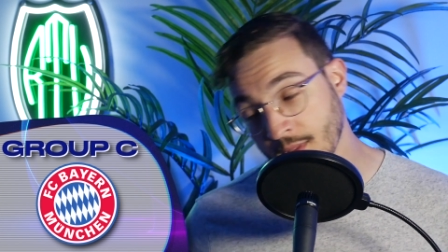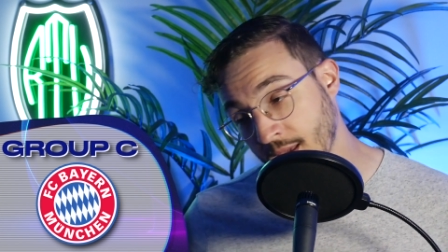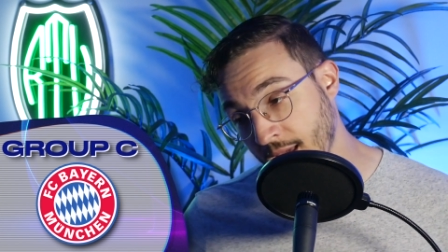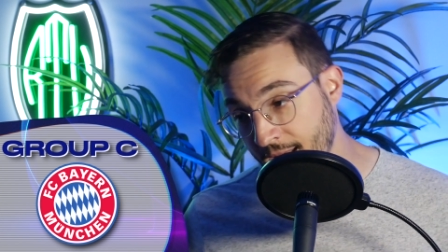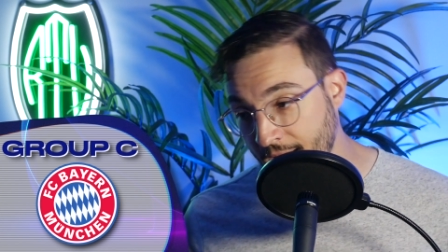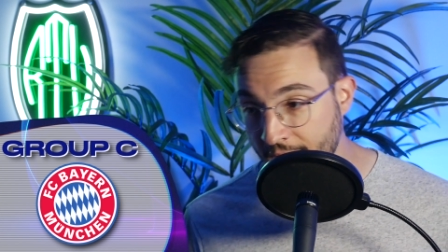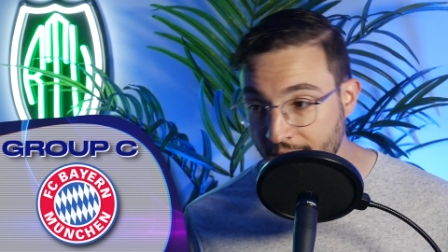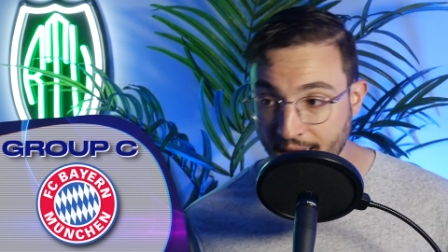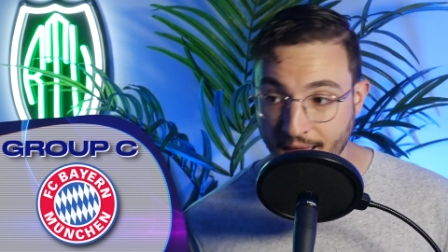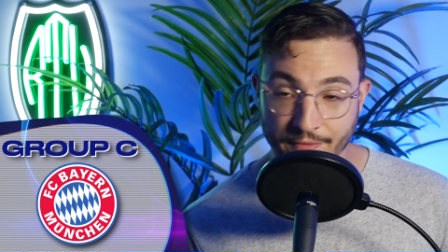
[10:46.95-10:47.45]

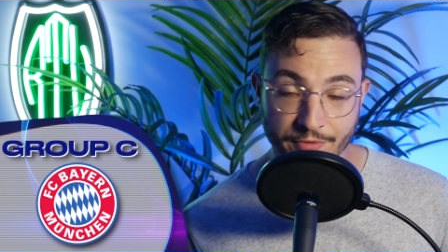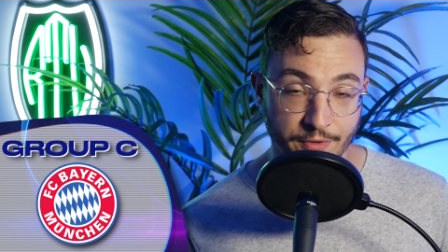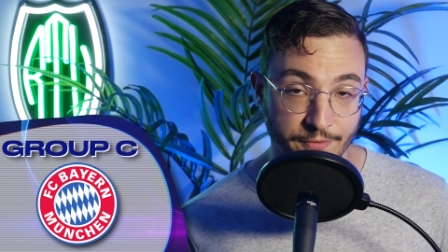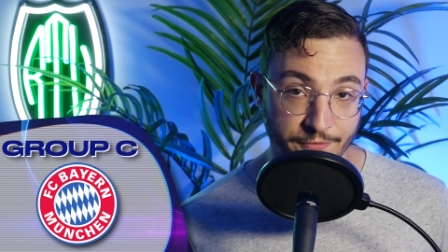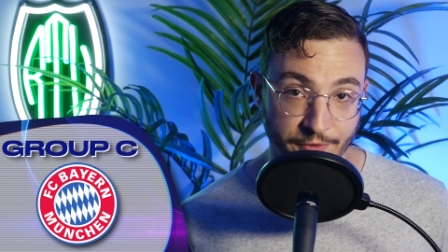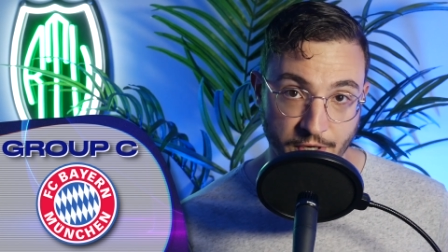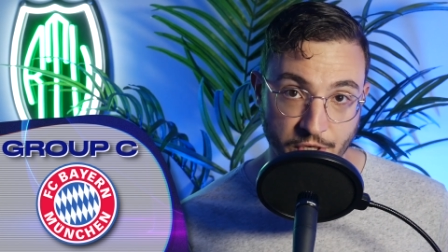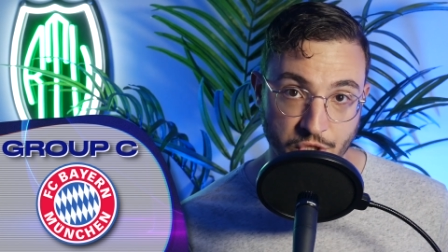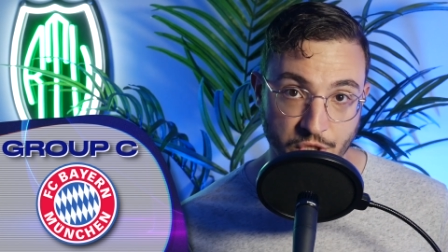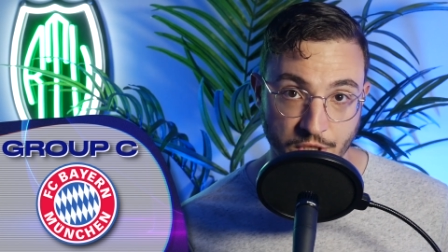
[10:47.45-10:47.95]
and I have them
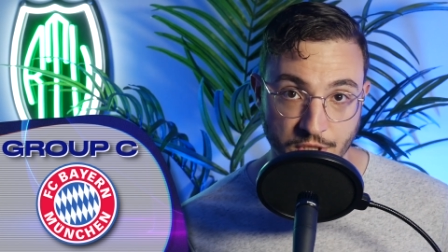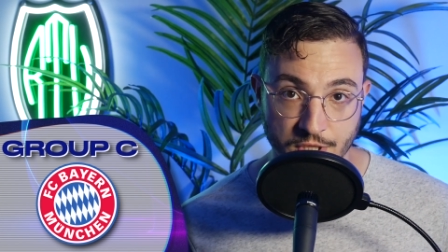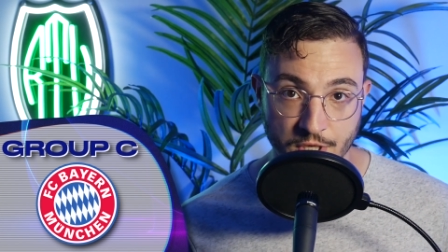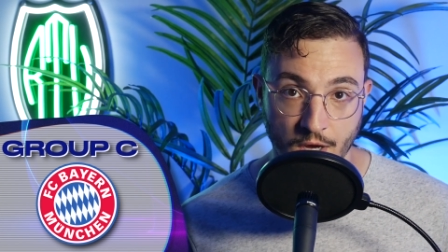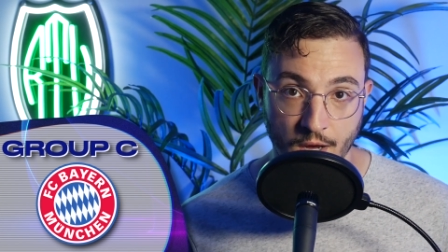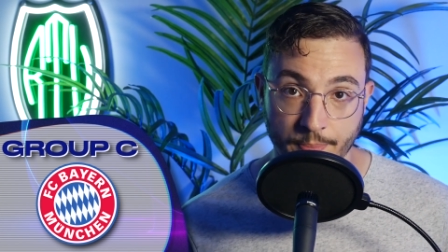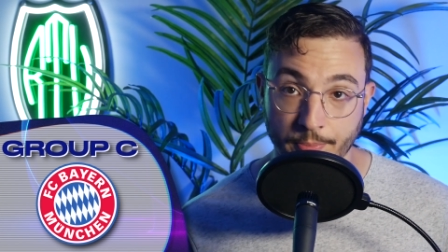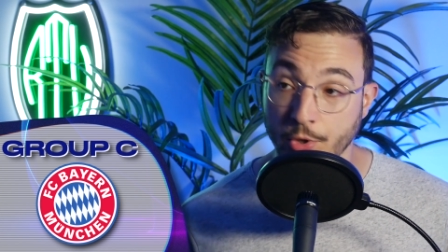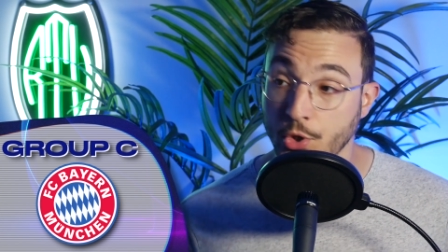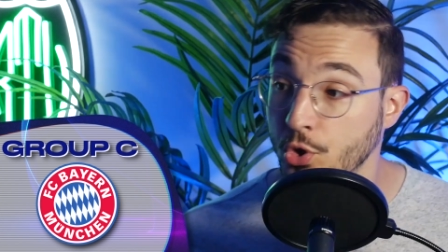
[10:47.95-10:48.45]
finishing
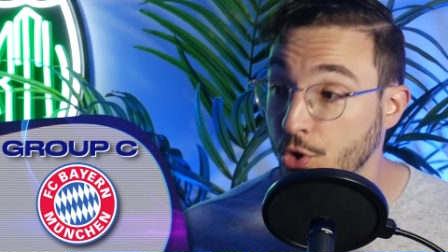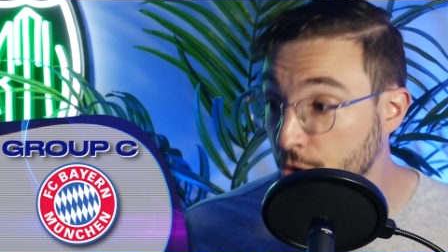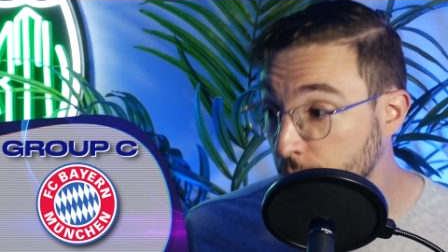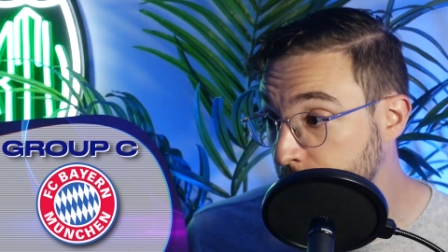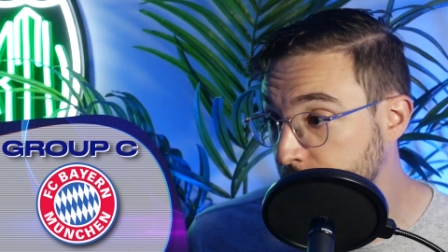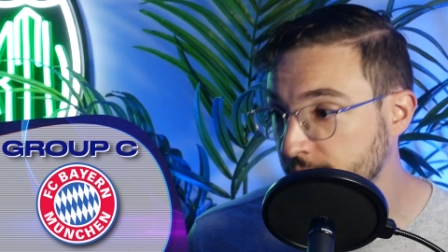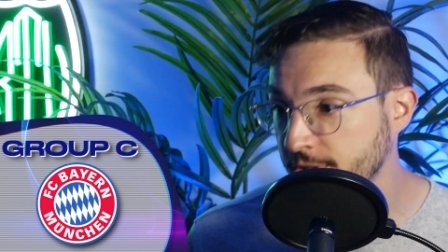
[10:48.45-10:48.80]
top. Oops,